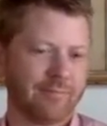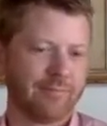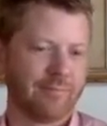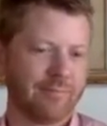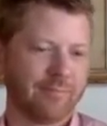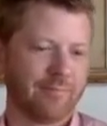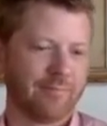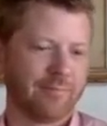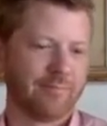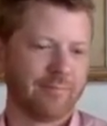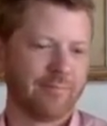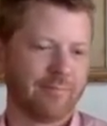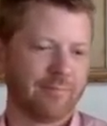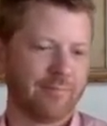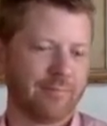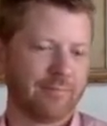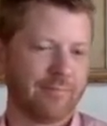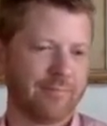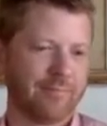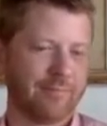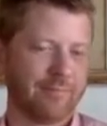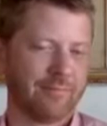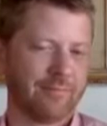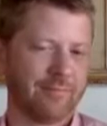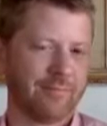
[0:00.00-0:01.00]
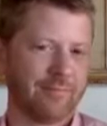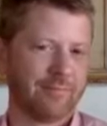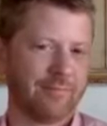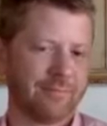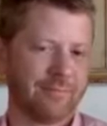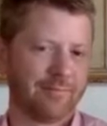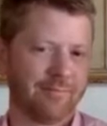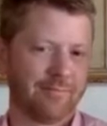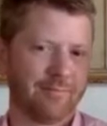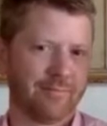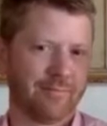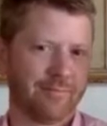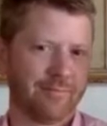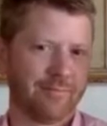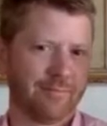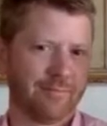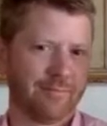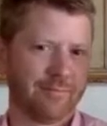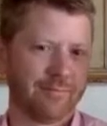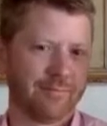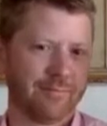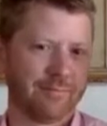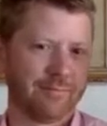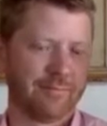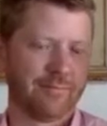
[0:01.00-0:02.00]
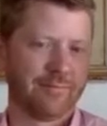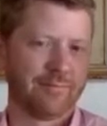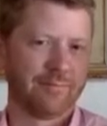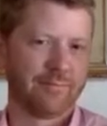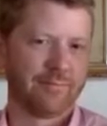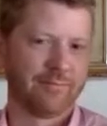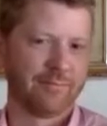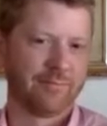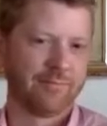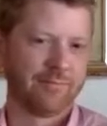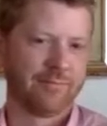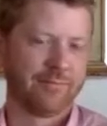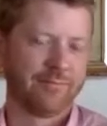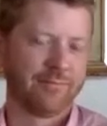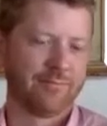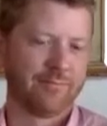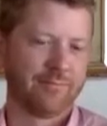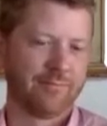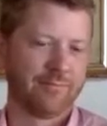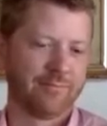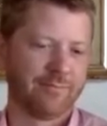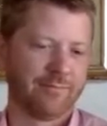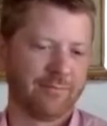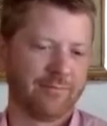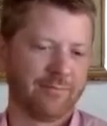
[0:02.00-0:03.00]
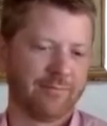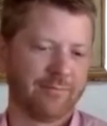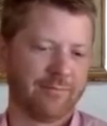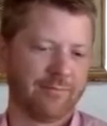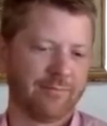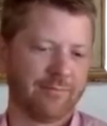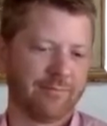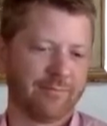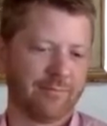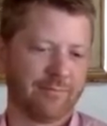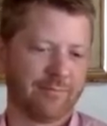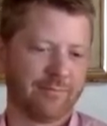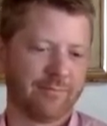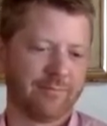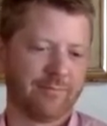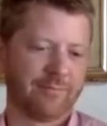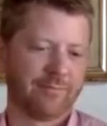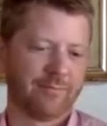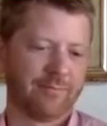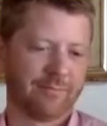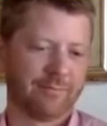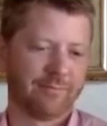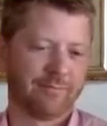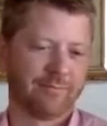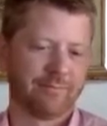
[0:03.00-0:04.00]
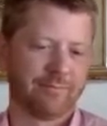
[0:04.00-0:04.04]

The person shown says nothing.